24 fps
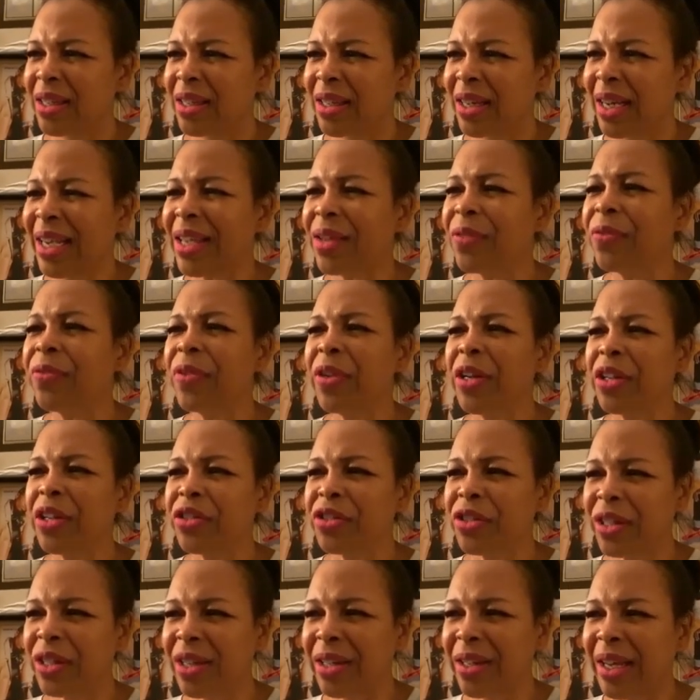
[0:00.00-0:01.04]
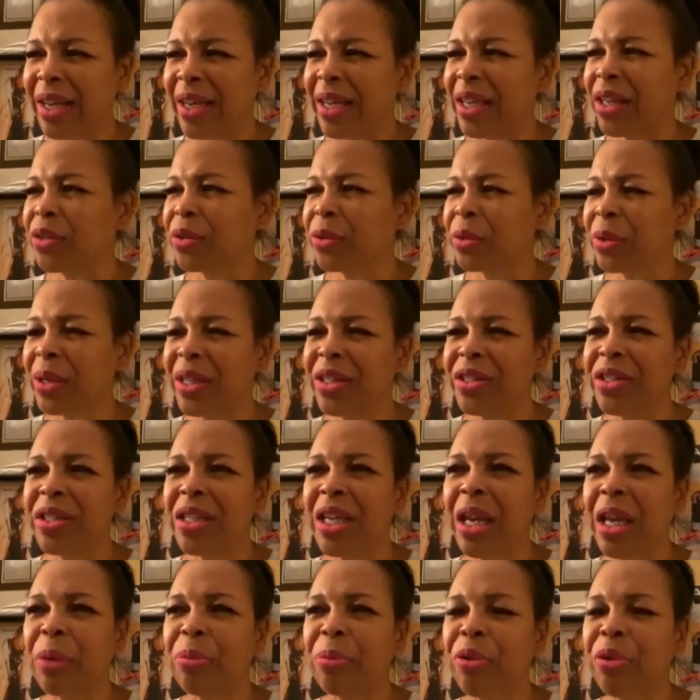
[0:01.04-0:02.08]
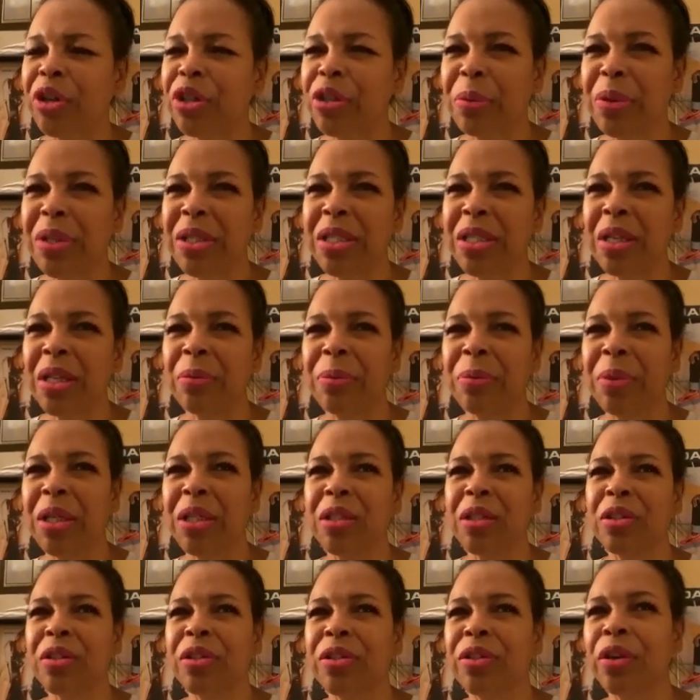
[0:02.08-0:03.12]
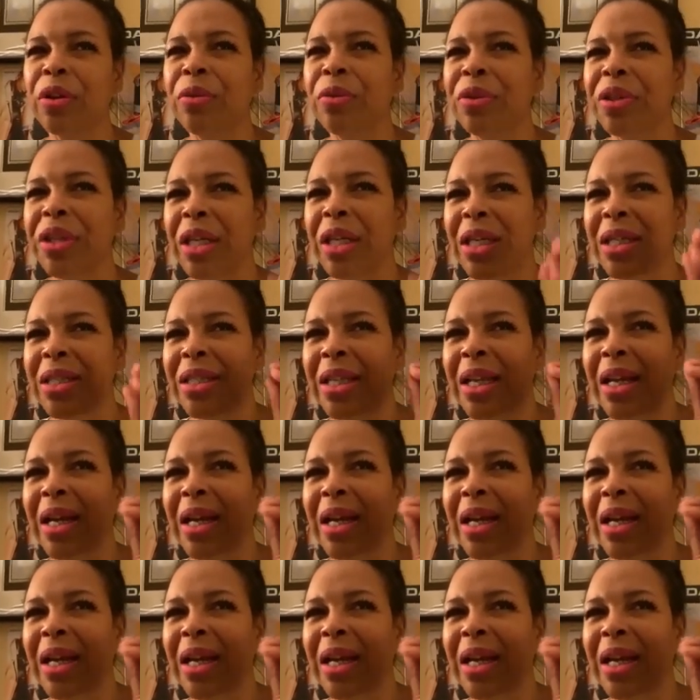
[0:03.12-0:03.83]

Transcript: I can finish it. I can do it. I just got to push myself because there's certain things that